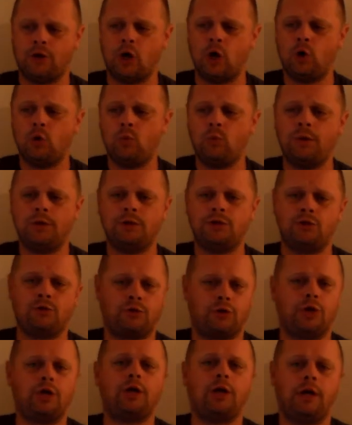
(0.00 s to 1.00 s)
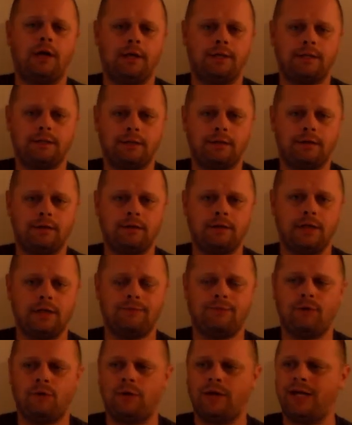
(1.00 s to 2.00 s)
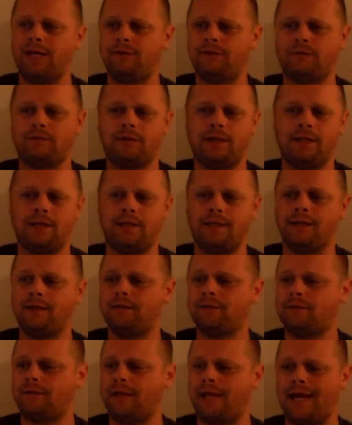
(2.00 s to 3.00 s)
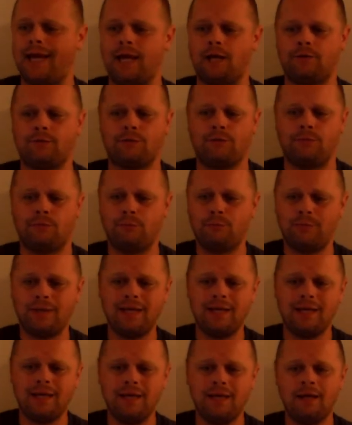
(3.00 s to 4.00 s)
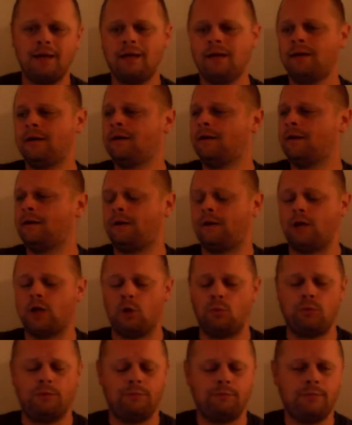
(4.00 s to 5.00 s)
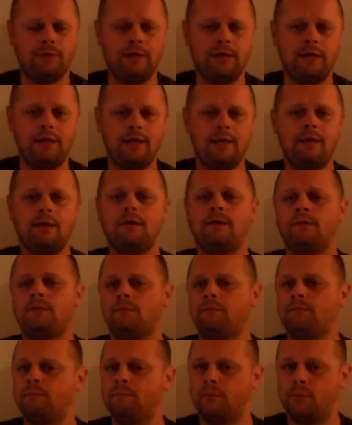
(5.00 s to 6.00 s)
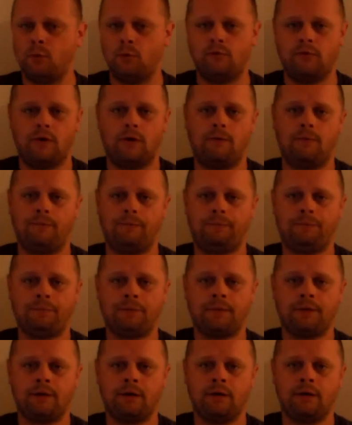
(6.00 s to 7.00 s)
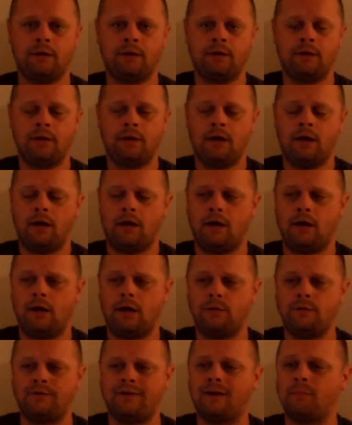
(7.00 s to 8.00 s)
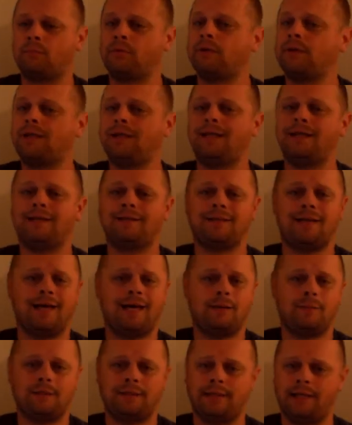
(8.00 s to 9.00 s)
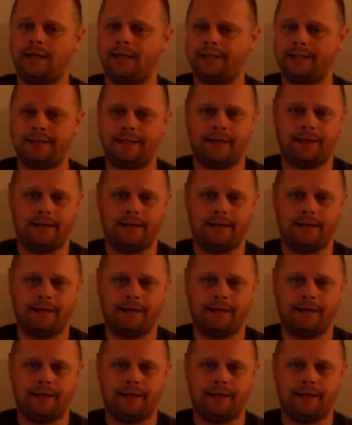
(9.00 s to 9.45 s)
Go with your gut. If your instinct is the answer is B, go with B, move on. You've got plenty of time to take the